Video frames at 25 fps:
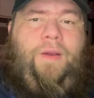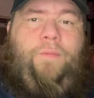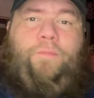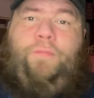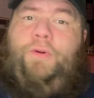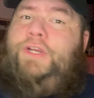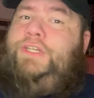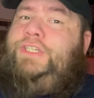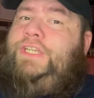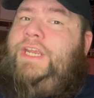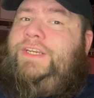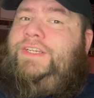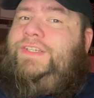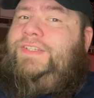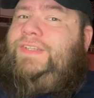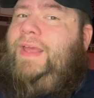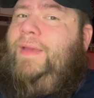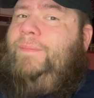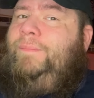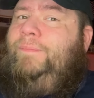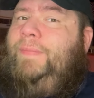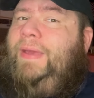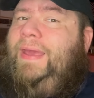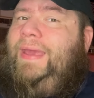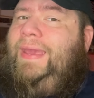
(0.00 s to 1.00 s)
Appreciate you
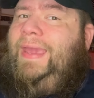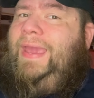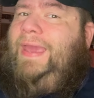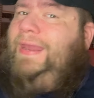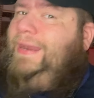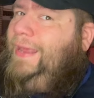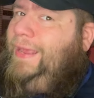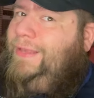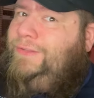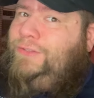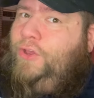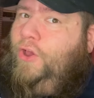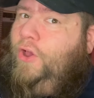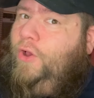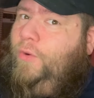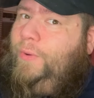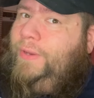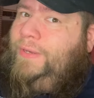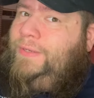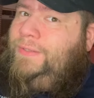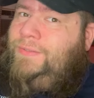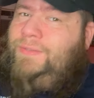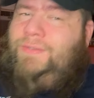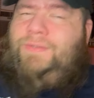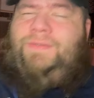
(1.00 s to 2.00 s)
stopping by again, as
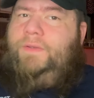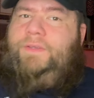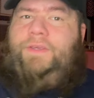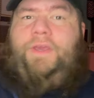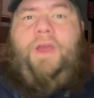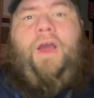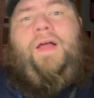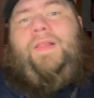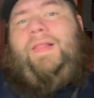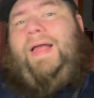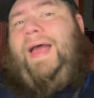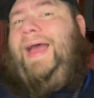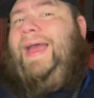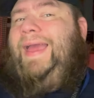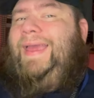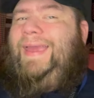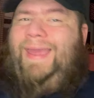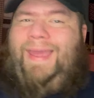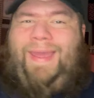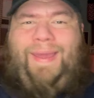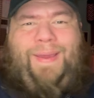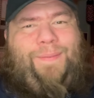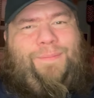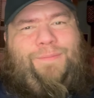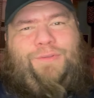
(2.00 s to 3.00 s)
always. Y'all, I
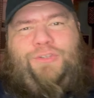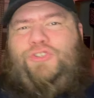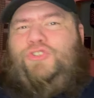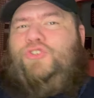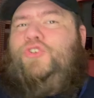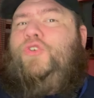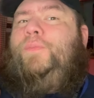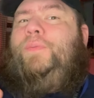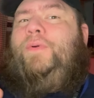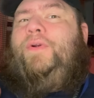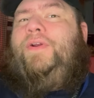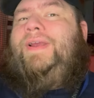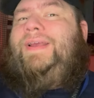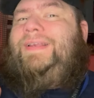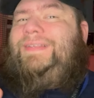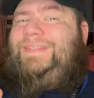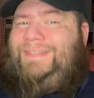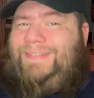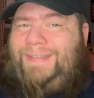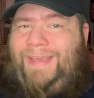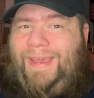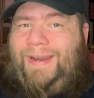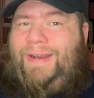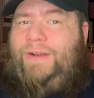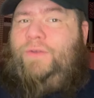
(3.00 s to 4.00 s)
am super
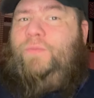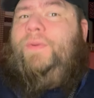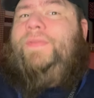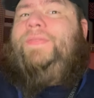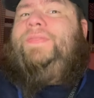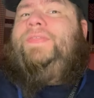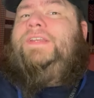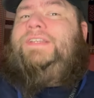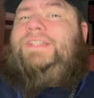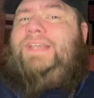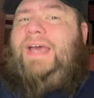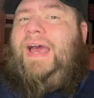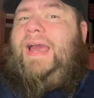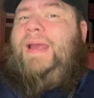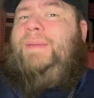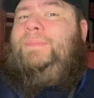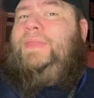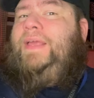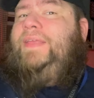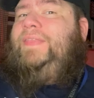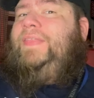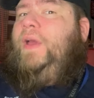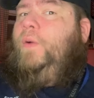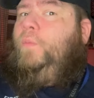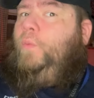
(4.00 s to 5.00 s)
excited with the
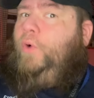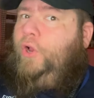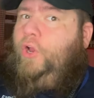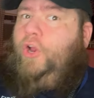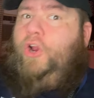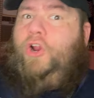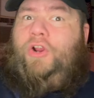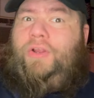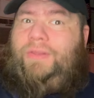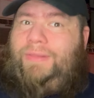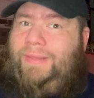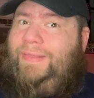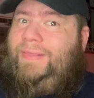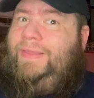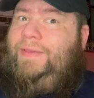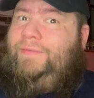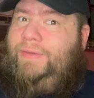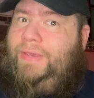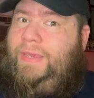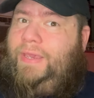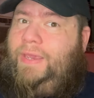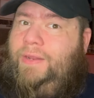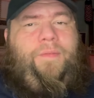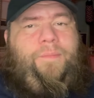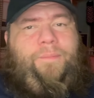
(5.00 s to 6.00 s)
timeline that we're currently
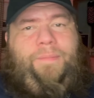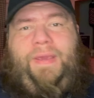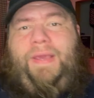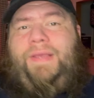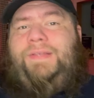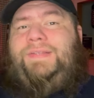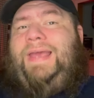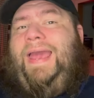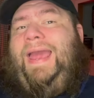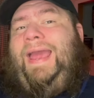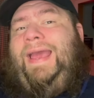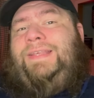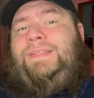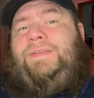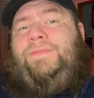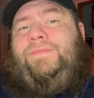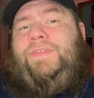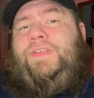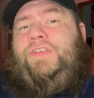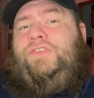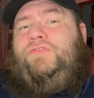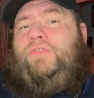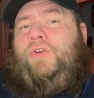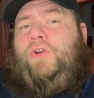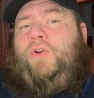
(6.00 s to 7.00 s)
living in, because as of
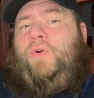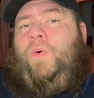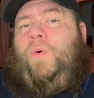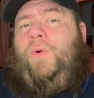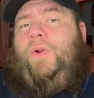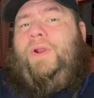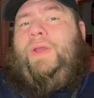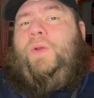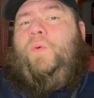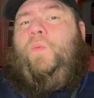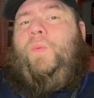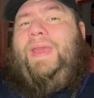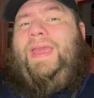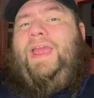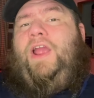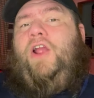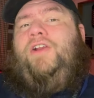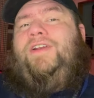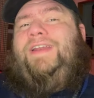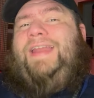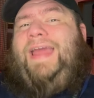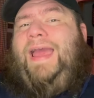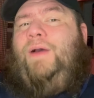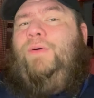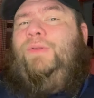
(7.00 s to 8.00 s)
this recording, we
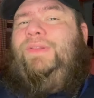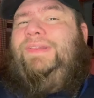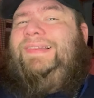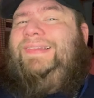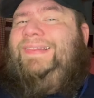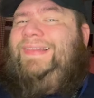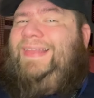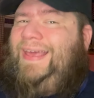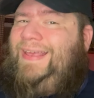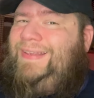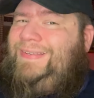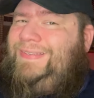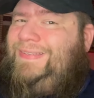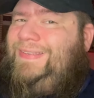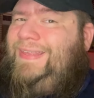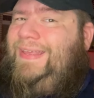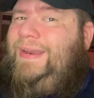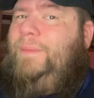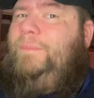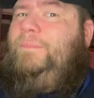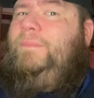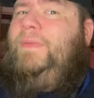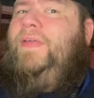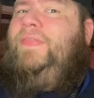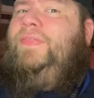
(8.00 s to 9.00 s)
are now less than
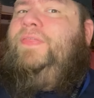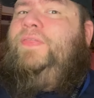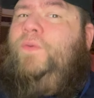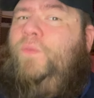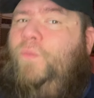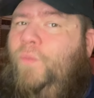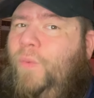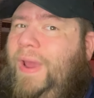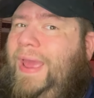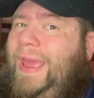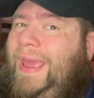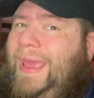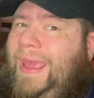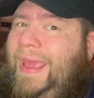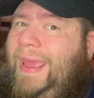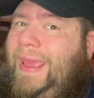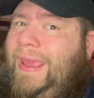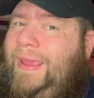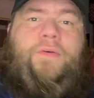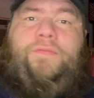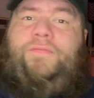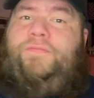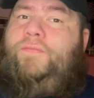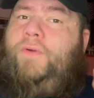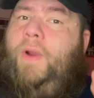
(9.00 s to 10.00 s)
a month
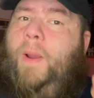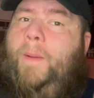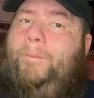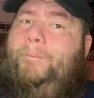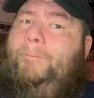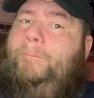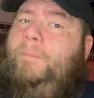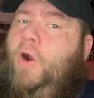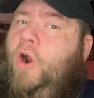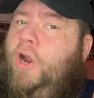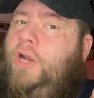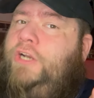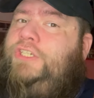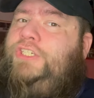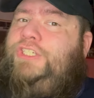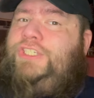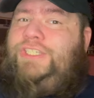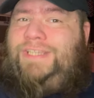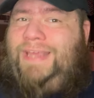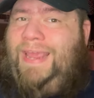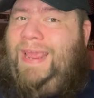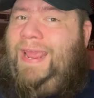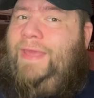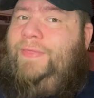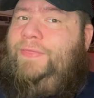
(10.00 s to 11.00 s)
away from March
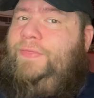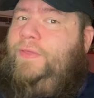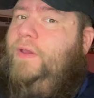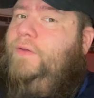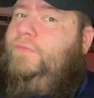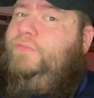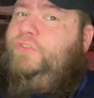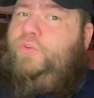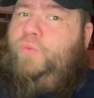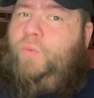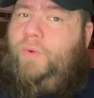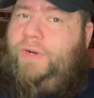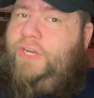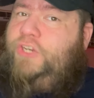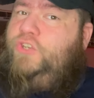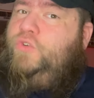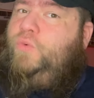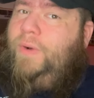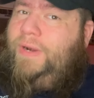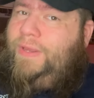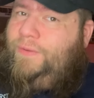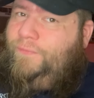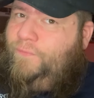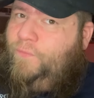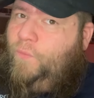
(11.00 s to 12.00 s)
10th of
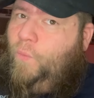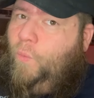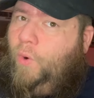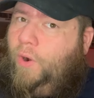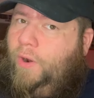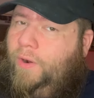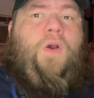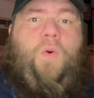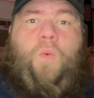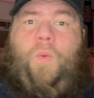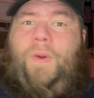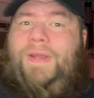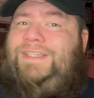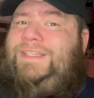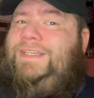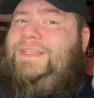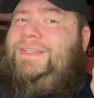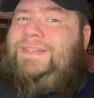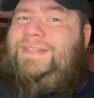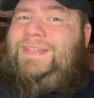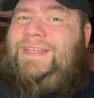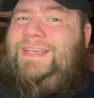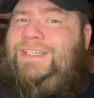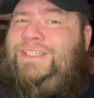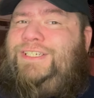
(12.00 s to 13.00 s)
2024, which
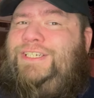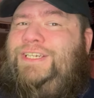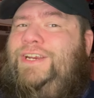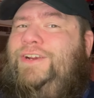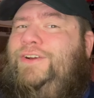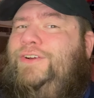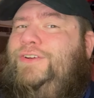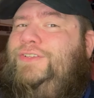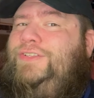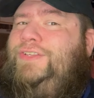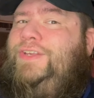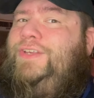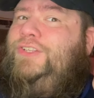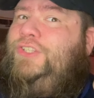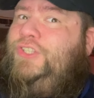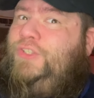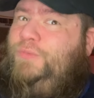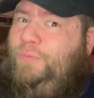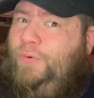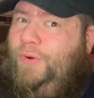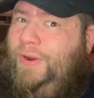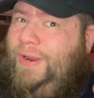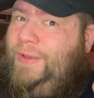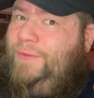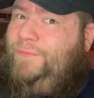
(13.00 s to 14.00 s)
is this year's
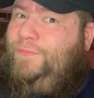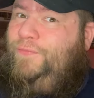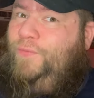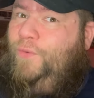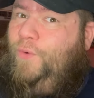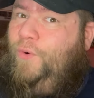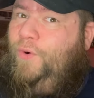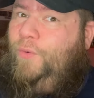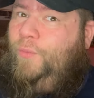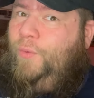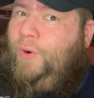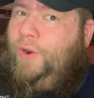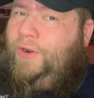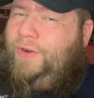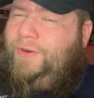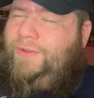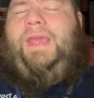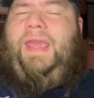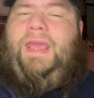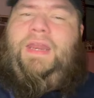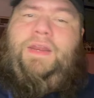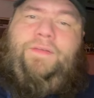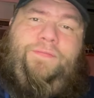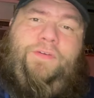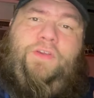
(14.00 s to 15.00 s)
Spring Forward.
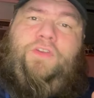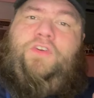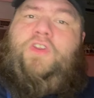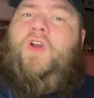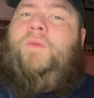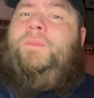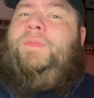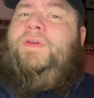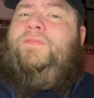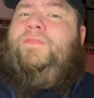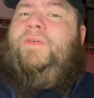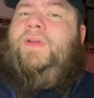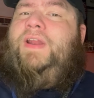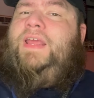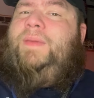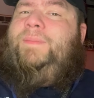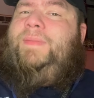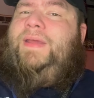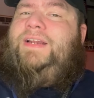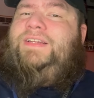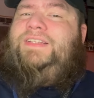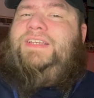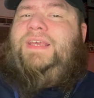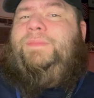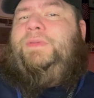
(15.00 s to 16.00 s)
And if you know me for any
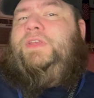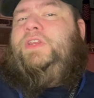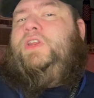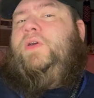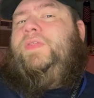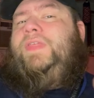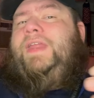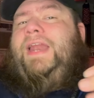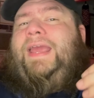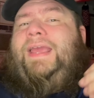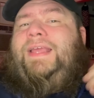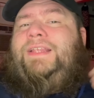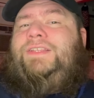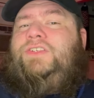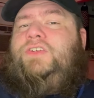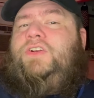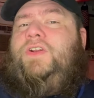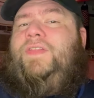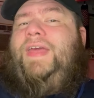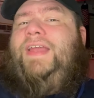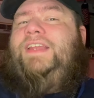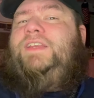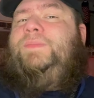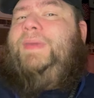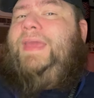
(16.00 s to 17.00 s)
amount of time, you know that I consider
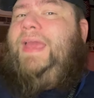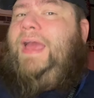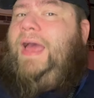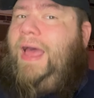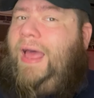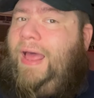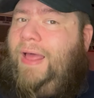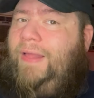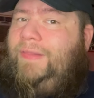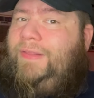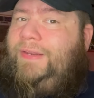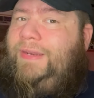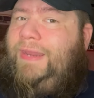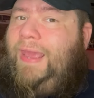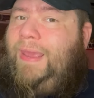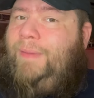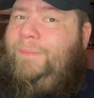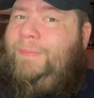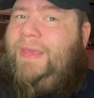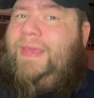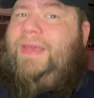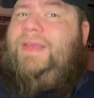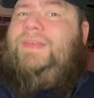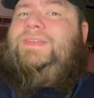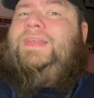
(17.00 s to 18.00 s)
that to be a holiday,
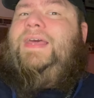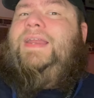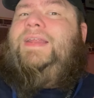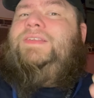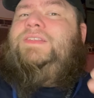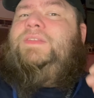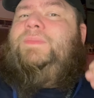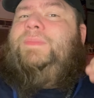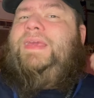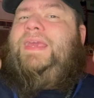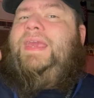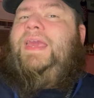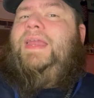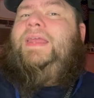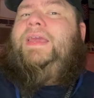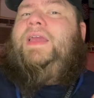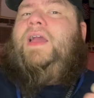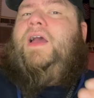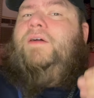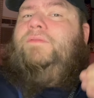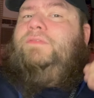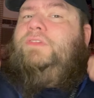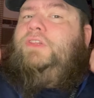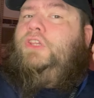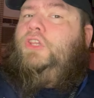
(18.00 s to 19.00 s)
because that is the beginning
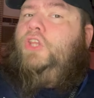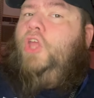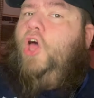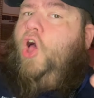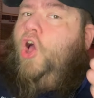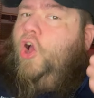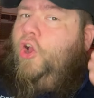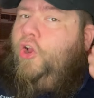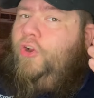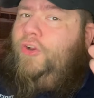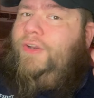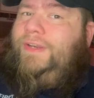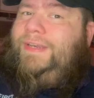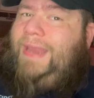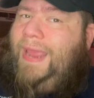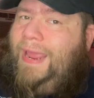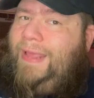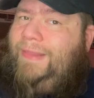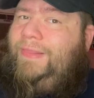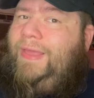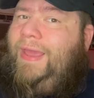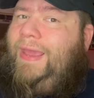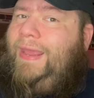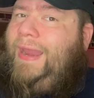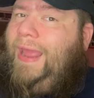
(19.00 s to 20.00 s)
of longer
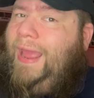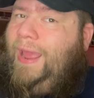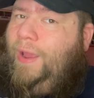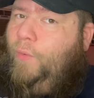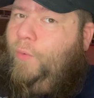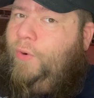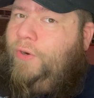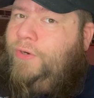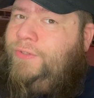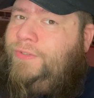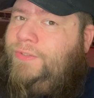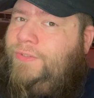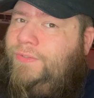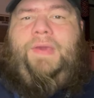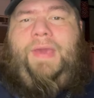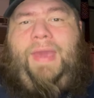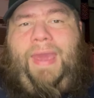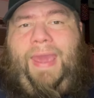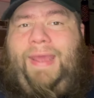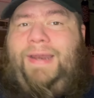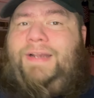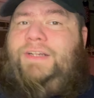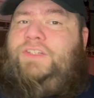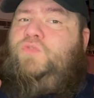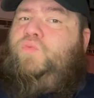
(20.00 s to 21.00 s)
daylight hours.
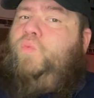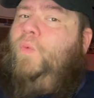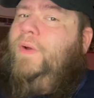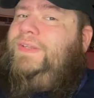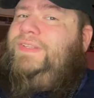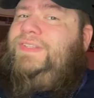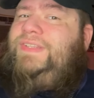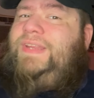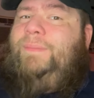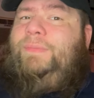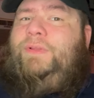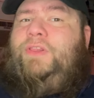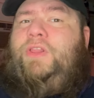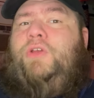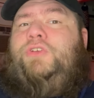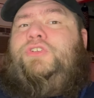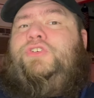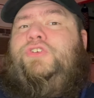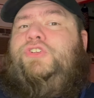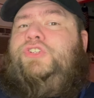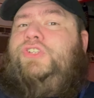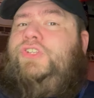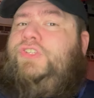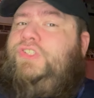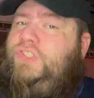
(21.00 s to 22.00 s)
And it's one step
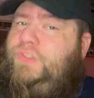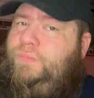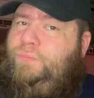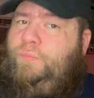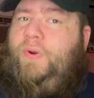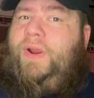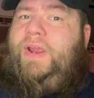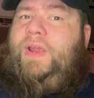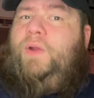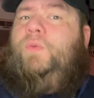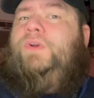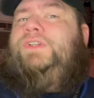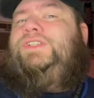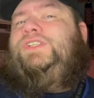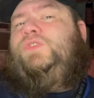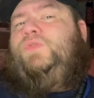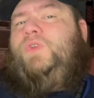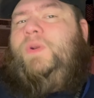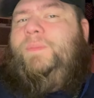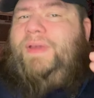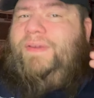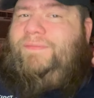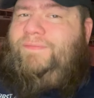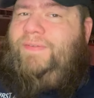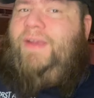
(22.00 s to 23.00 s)
closer to spring, which is one
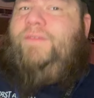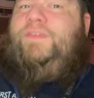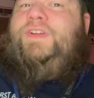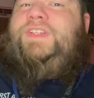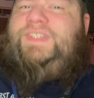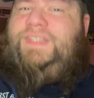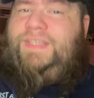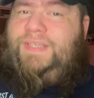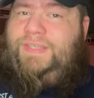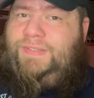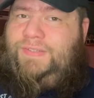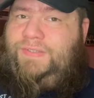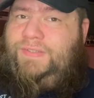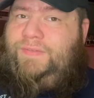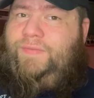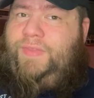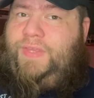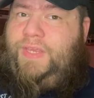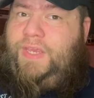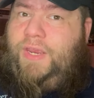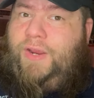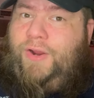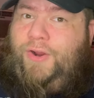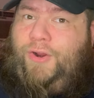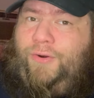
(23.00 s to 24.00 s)
of my favorite seasons of the
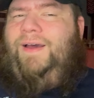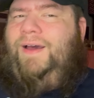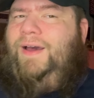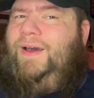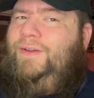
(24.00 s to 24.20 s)
year.